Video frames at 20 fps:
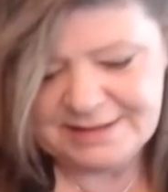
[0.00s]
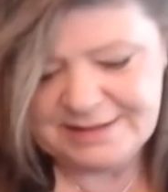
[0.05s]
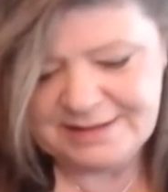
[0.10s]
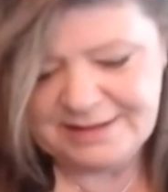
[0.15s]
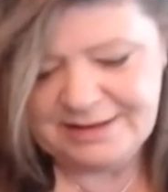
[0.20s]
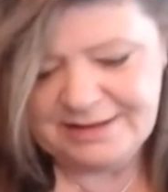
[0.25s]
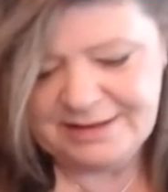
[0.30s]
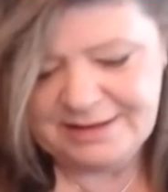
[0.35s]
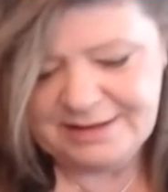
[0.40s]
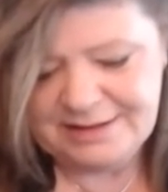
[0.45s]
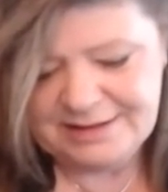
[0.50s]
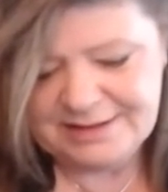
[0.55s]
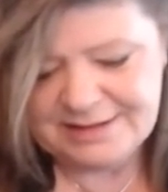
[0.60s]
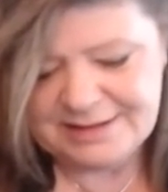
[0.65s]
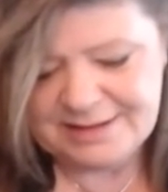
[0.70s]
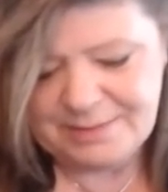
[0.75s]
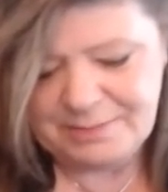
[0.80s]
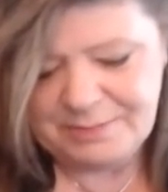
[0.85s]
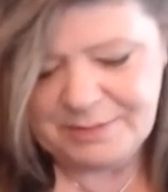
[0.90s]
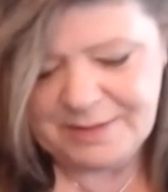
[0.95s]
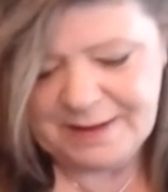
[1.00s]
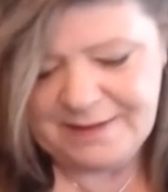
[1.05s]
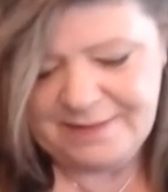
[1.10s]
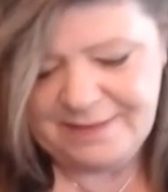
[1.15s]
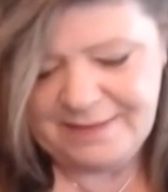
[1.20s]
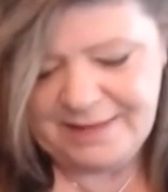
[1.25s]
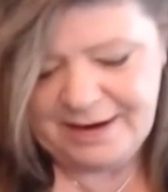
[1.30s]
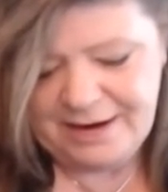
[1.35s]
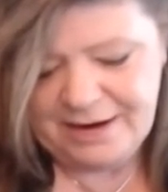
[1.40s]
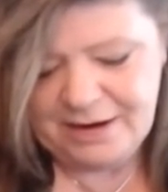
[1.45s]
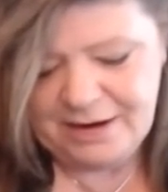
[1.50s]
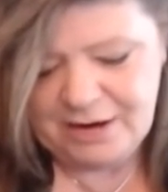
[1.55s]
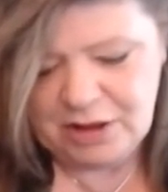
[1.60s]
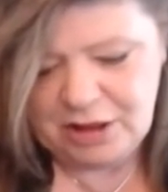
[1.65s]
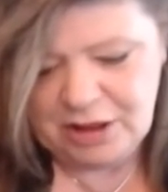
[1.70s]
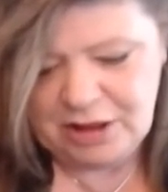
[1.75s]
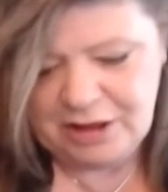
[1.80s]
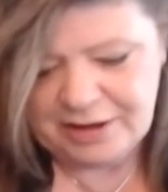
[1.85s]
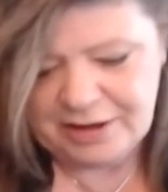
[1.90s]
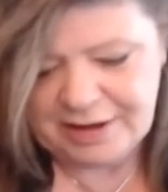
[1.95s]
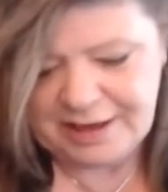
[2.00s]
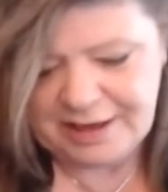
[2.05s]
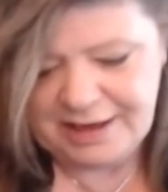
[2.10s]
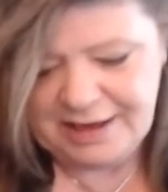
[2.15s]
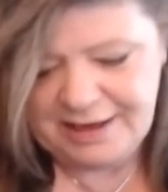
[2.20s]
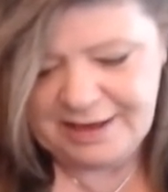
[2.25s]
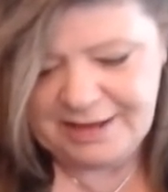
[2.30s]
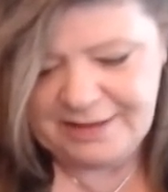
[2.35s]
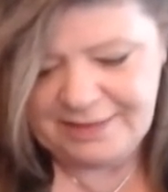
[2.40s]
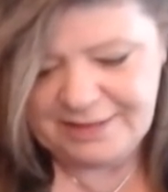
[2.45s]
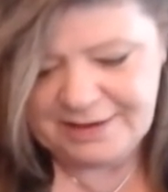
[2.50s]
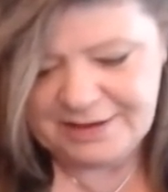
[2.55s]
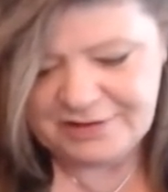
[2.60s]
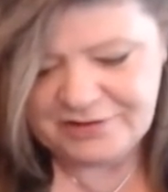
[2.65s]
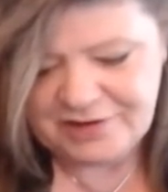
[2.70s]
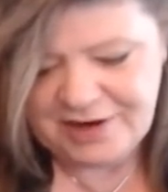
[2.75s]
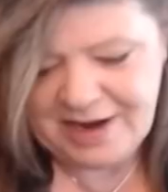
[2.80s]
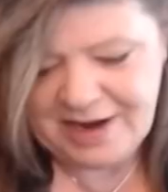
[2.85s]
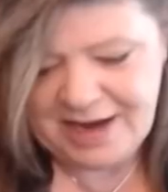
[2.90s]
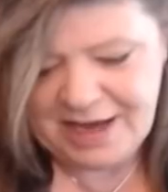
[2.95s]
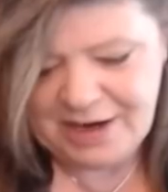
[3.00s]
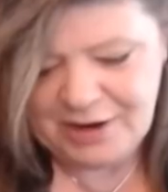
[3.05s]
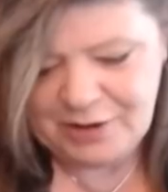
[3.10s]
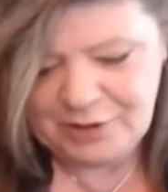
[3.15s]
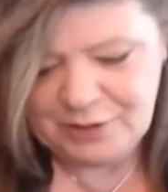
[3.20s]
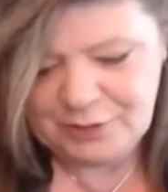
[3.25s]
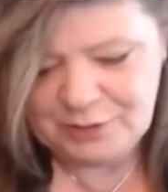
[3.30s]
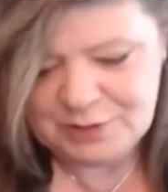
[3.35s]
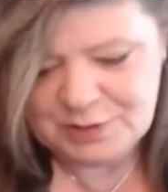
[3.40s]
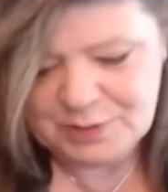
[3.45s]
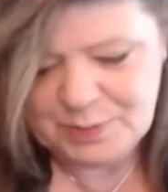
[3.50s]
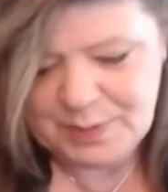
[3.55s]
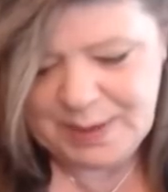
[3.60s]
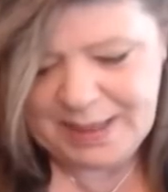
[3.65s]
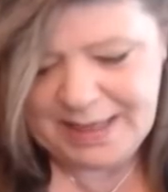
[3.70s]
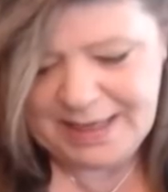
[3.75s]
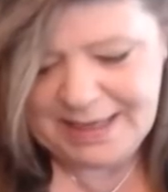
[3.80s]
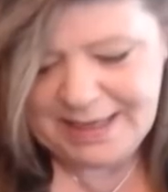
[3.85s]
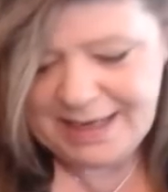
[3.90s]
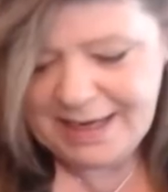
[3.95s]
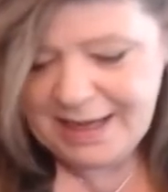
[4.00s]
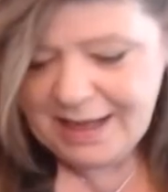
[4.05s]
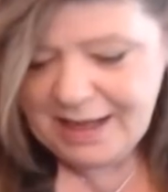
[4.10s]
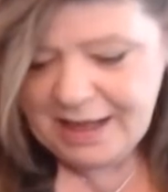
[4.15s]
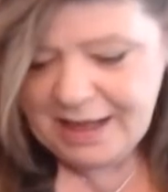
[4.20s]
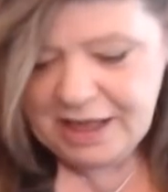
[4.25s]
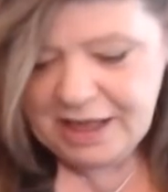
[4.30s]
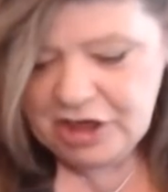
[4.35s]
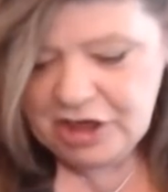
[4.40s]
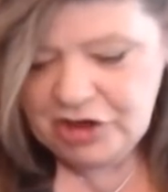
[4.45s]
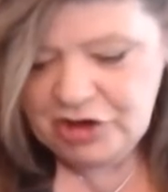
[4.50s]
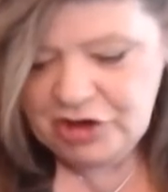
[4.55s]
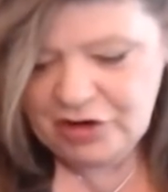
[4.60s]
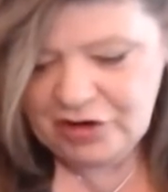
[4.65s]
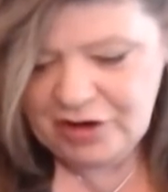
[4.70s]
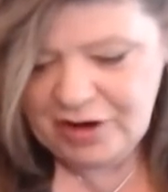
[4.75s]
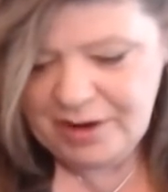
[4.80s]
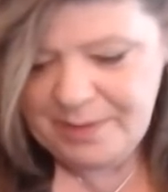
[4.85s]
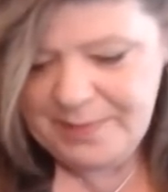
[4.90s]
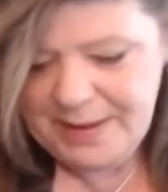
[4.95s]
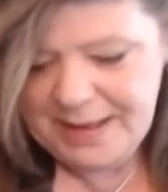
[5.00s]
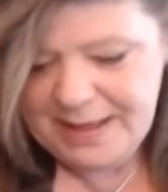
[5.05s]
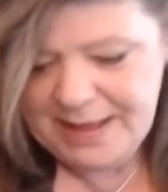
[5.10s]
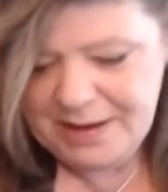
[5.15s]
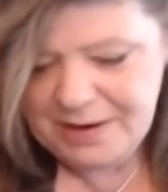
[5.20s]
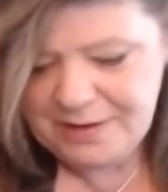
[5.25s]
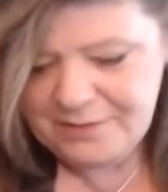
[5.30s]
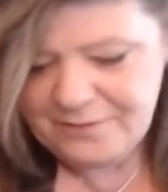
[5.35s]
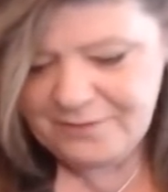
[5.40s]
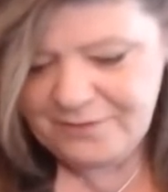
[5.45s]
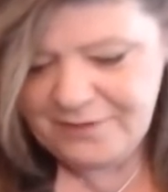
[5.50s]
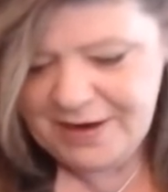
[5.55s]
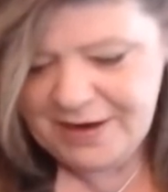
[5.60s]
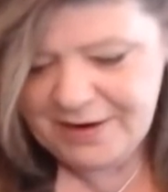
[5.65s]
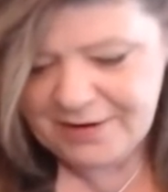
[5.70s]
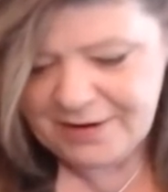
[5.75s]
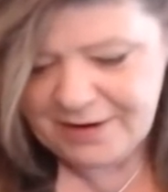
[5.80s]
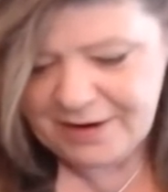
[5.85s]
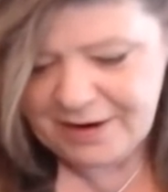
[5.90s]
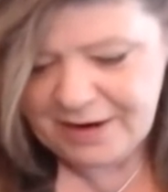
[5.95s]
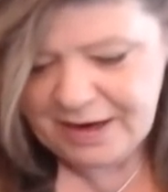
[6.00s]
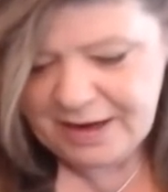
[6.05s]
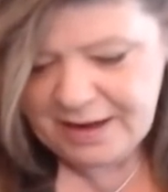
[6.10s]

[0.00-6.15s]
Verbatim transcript: still something there lurking in the shadows, but you're coming out of fear,